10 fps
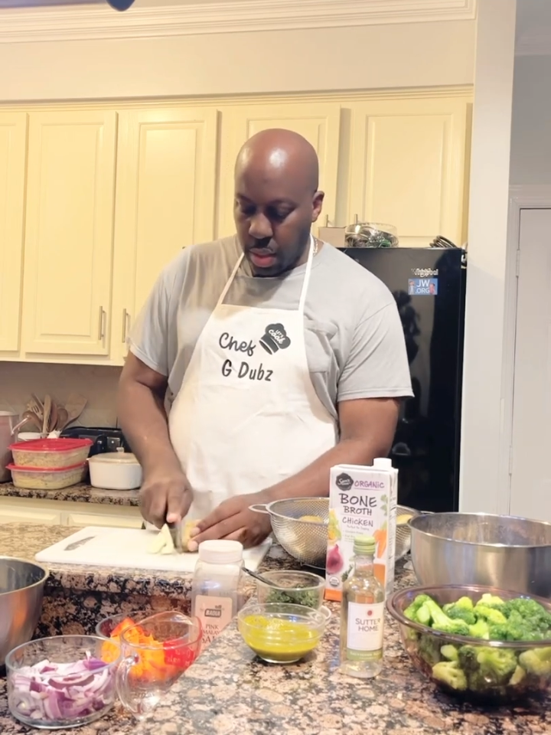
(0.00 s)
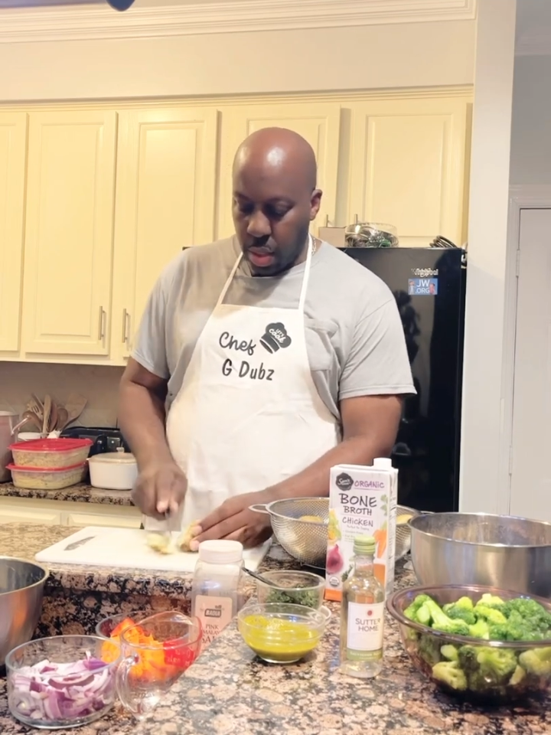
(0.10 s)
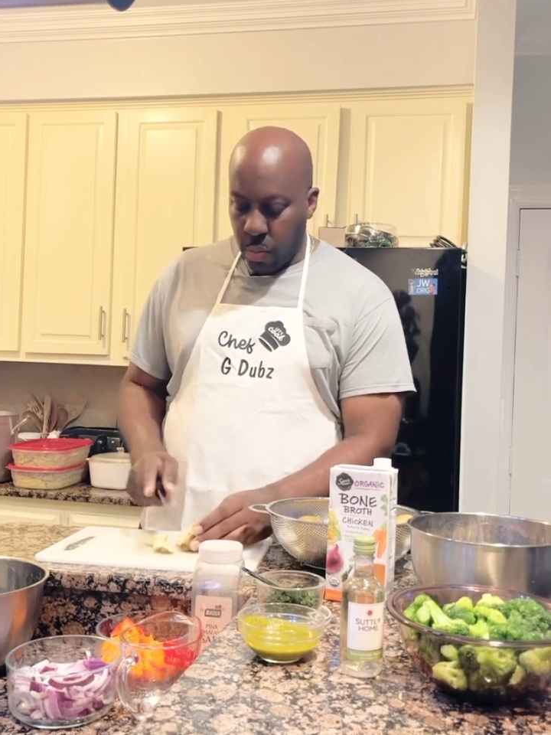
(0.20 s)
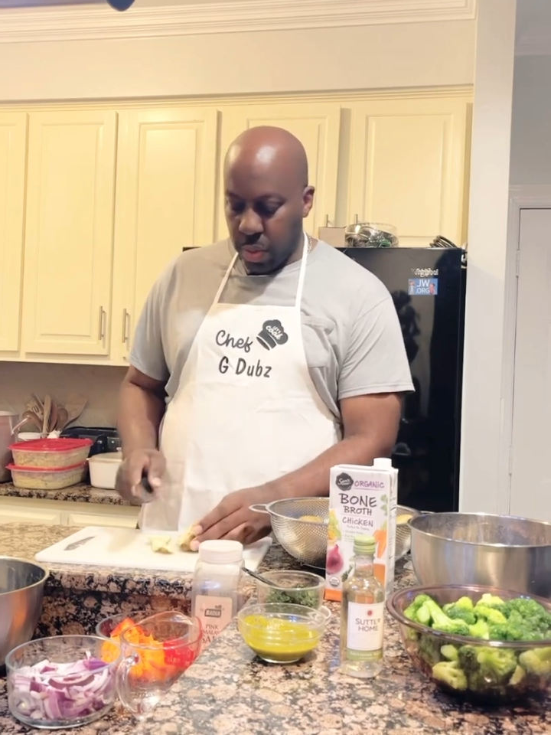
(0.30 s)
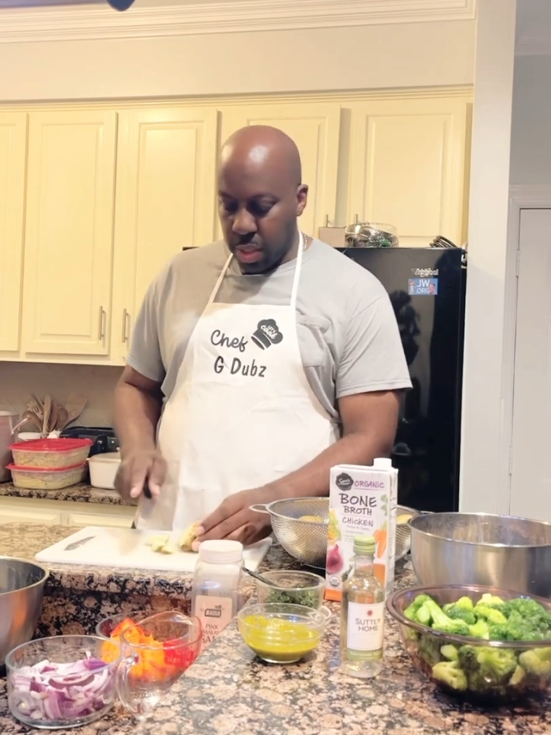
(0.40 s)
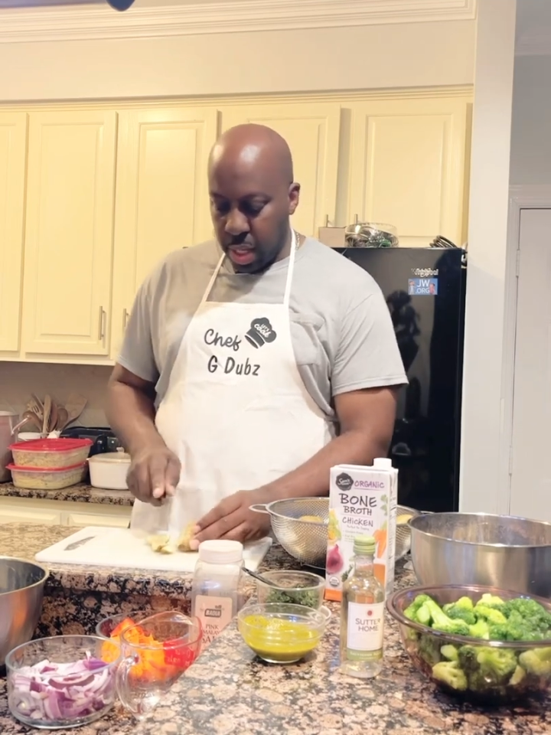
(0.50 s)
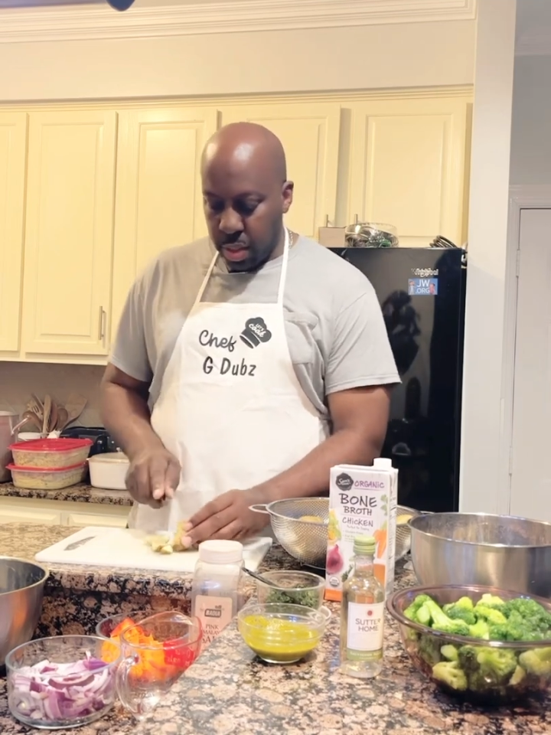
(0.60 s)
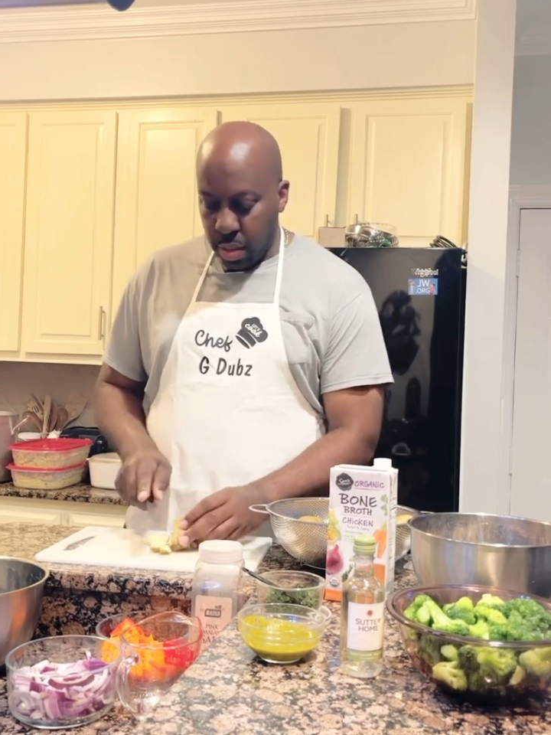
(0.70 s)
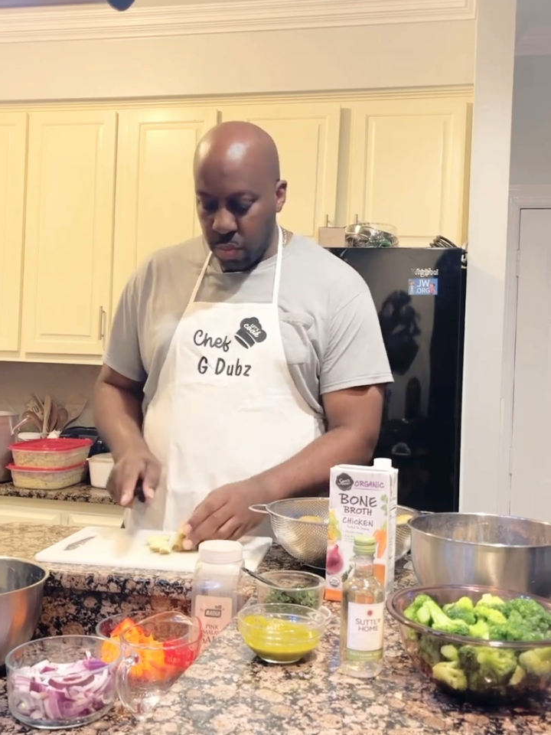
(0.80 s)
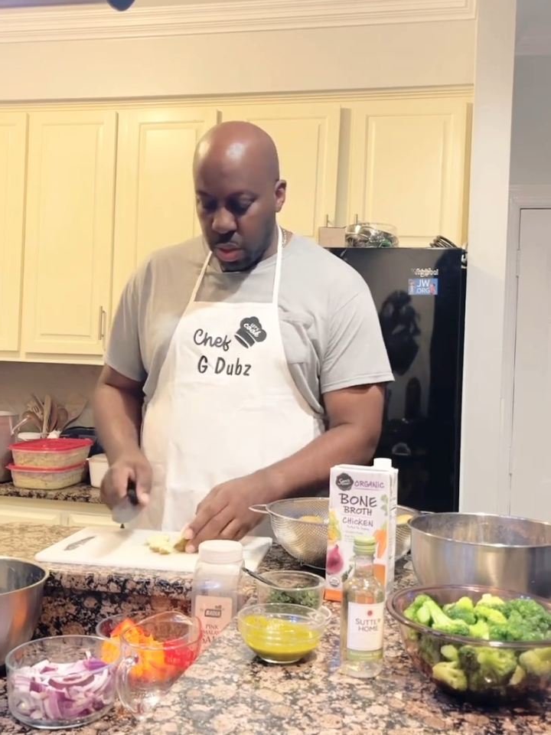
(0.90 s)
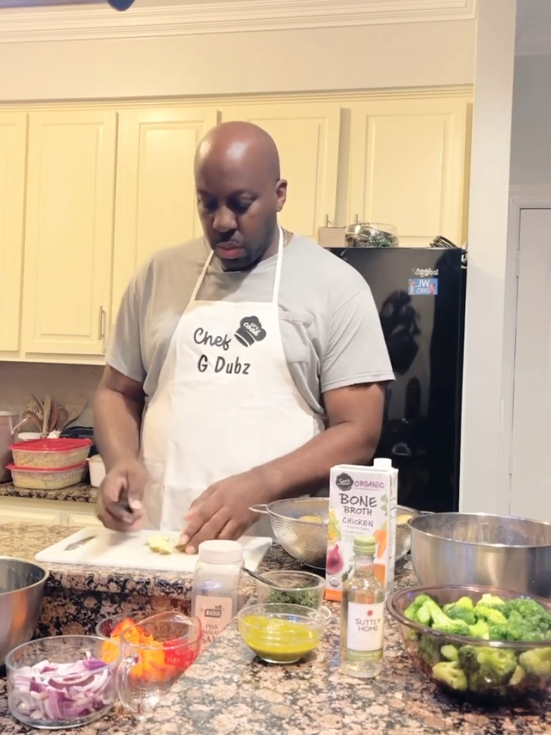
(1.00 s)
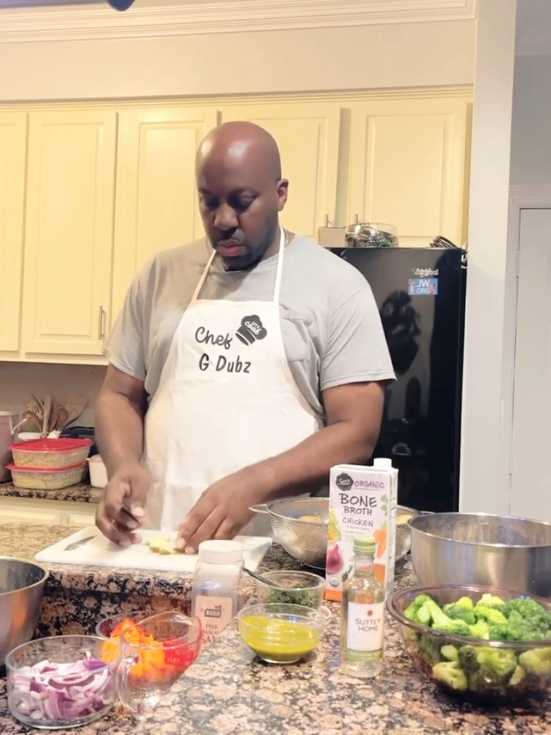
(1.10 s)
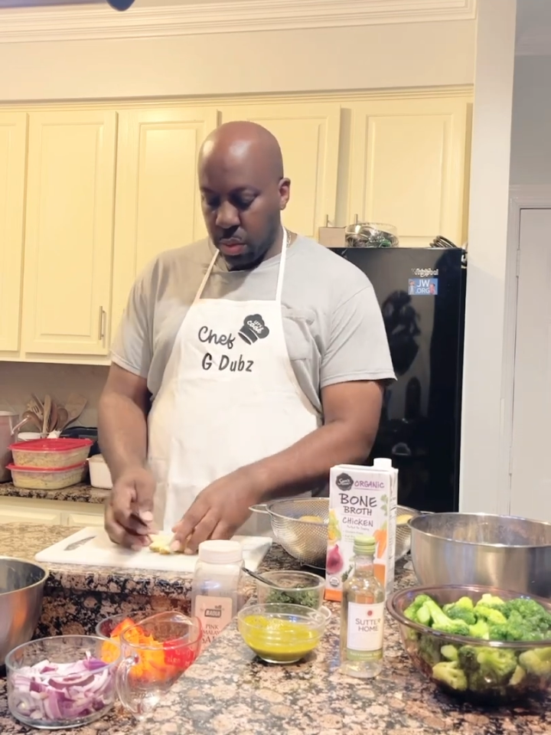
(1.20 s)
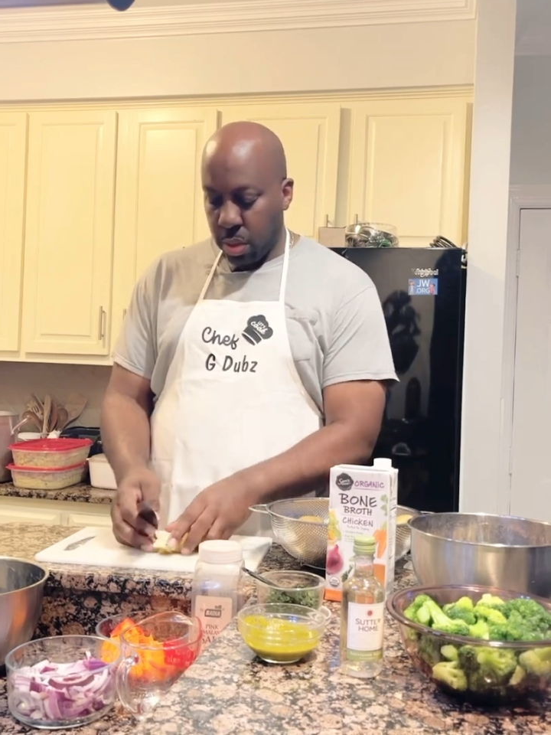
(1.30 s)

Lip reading: and 1 down the middle